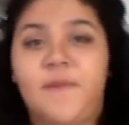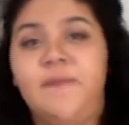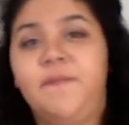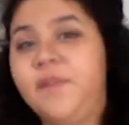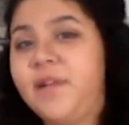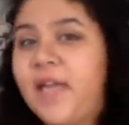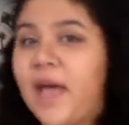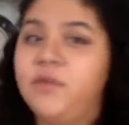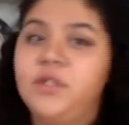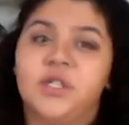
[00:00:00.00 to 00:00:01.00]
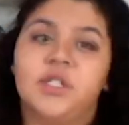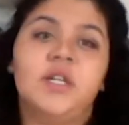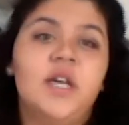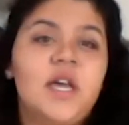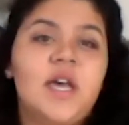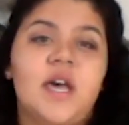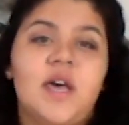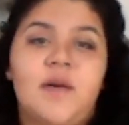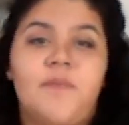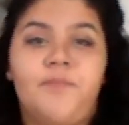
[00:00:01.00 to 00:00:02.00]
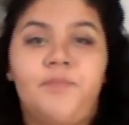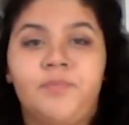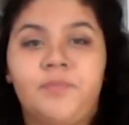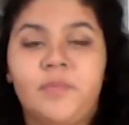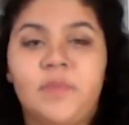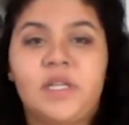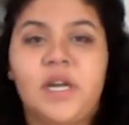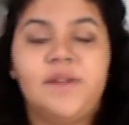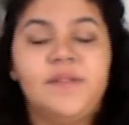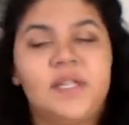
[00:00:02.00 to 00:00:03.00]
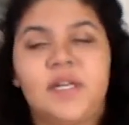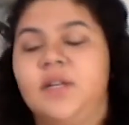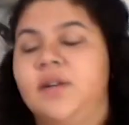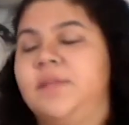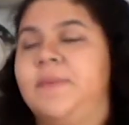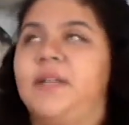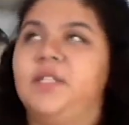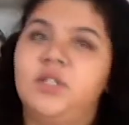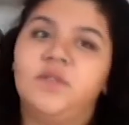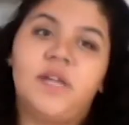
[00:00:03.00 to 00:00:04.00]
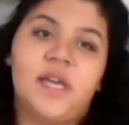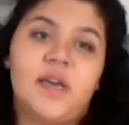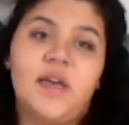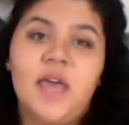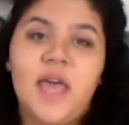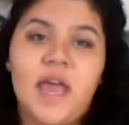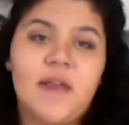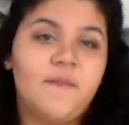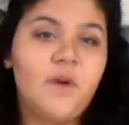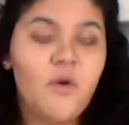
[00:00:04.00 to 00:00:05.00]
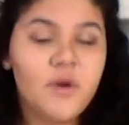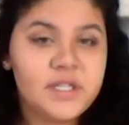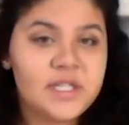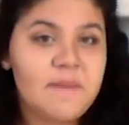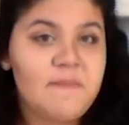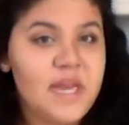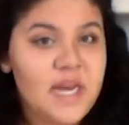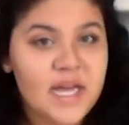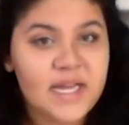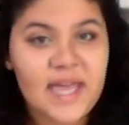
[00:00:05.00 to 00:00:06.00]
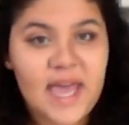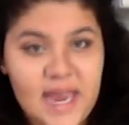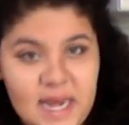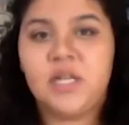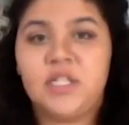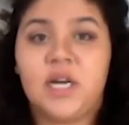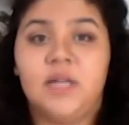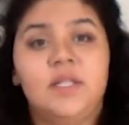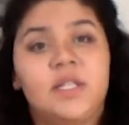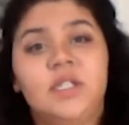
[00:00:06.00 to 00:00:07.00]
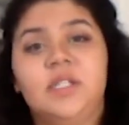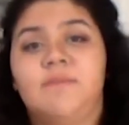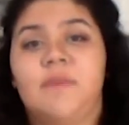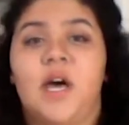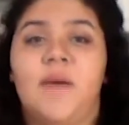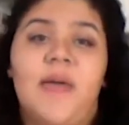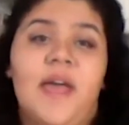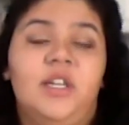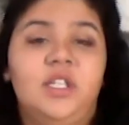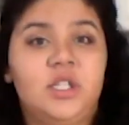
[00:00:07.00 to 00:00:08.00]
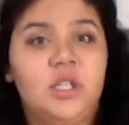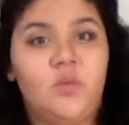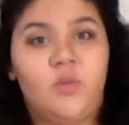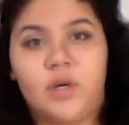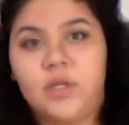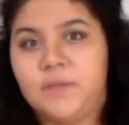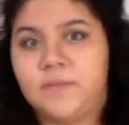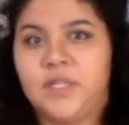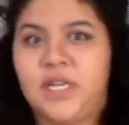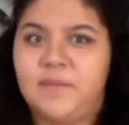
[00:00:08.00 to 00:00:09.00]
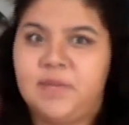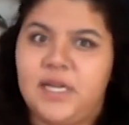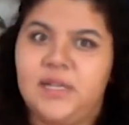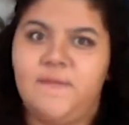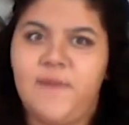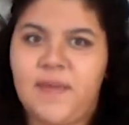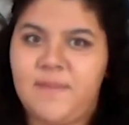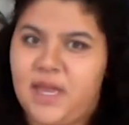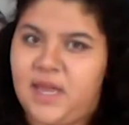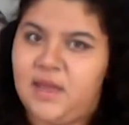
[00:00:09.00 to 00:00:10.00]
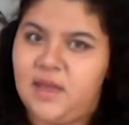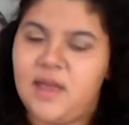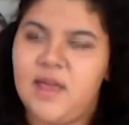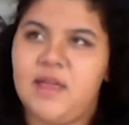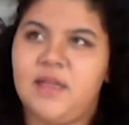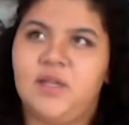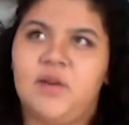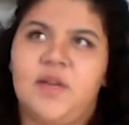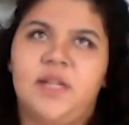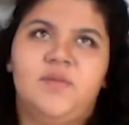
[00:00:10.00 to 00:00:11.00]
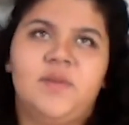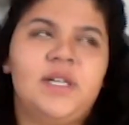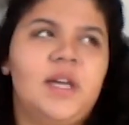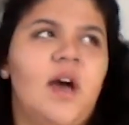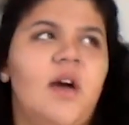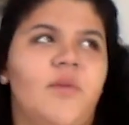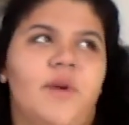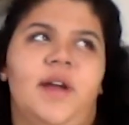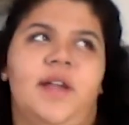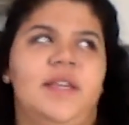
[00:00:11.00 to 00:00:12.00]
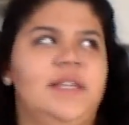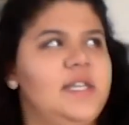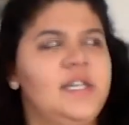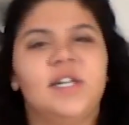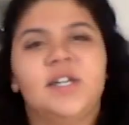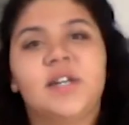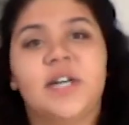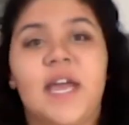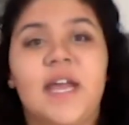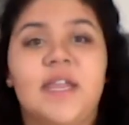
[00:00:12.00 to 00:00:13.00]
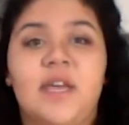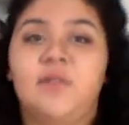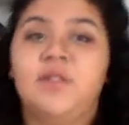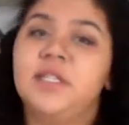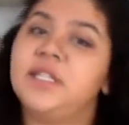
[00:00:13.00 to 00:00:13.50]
fateful encounter, Chaeun-sung goes back to Korea, and of course they meet again. Chaeun-sung's mom actually works for Kim Tan's family, so that's really awkward, and they see each other again, they go to the